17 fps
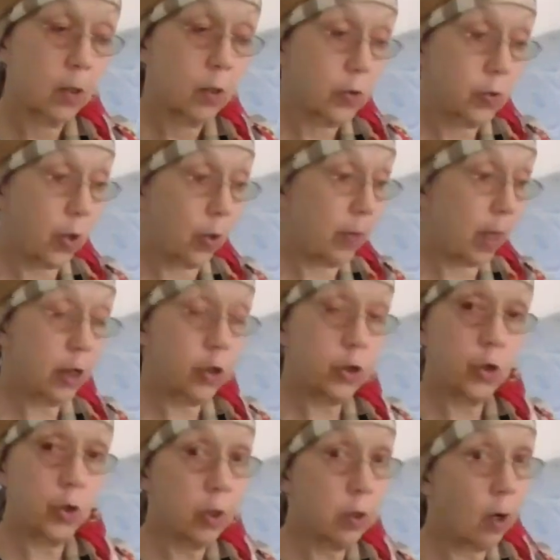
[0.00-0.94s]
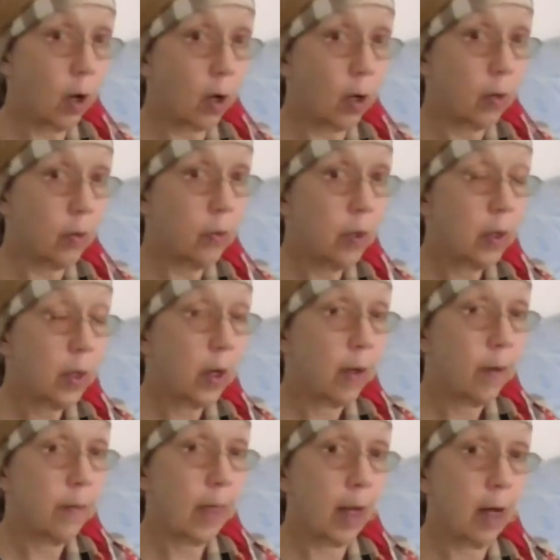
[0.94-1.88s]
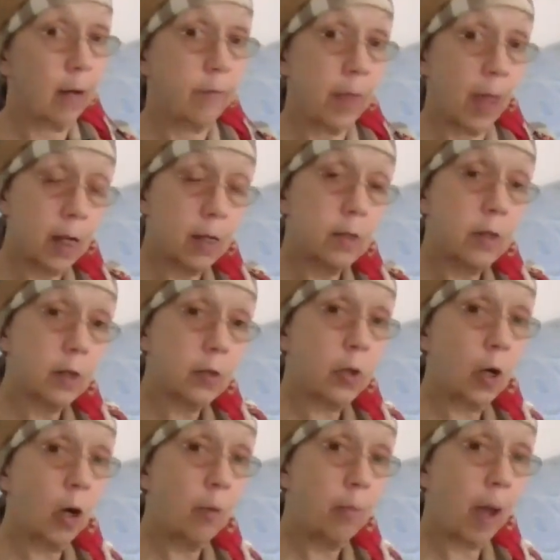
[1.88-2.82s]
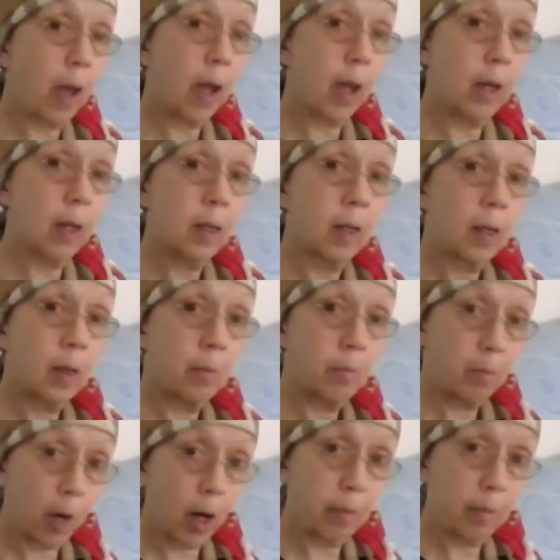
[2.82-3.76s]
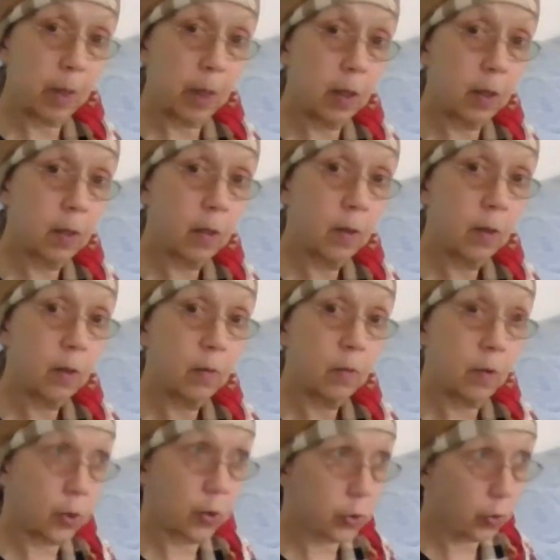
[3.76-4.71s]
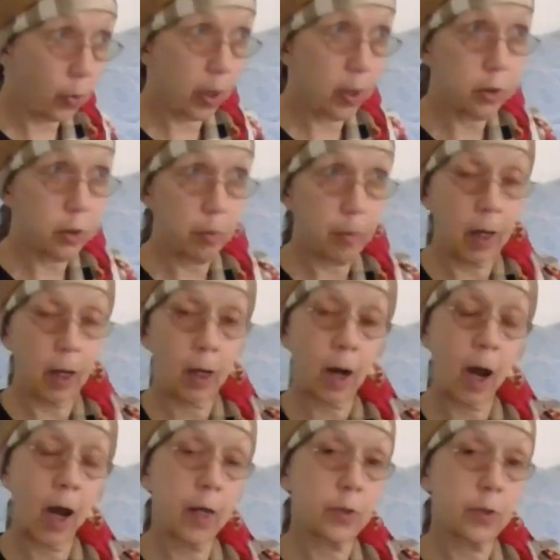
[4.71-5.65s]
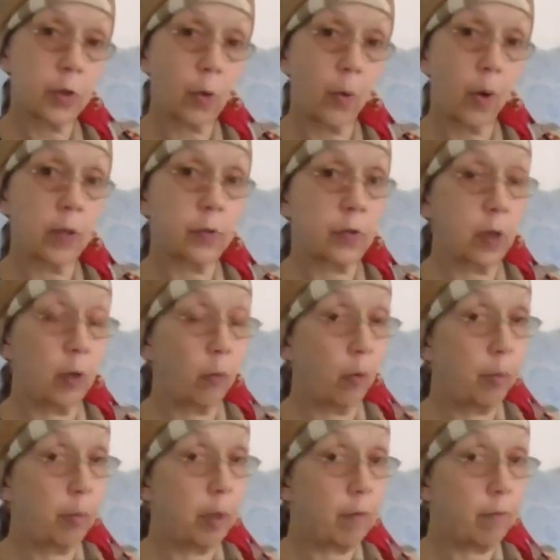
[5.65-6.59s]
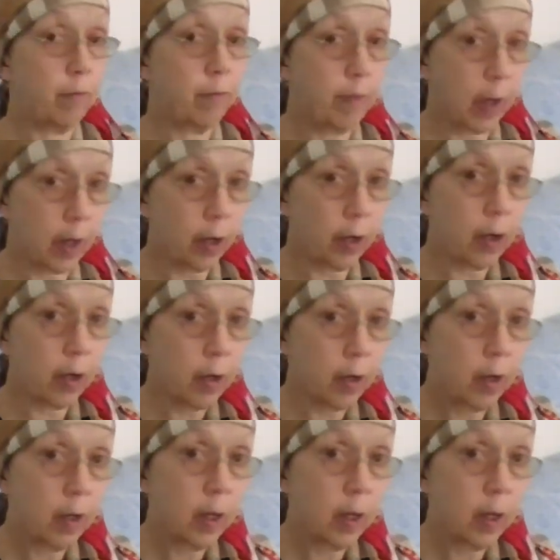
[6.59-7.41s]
So they should know that if they disobey Mommy, there's going to be a consequence. It will be fair.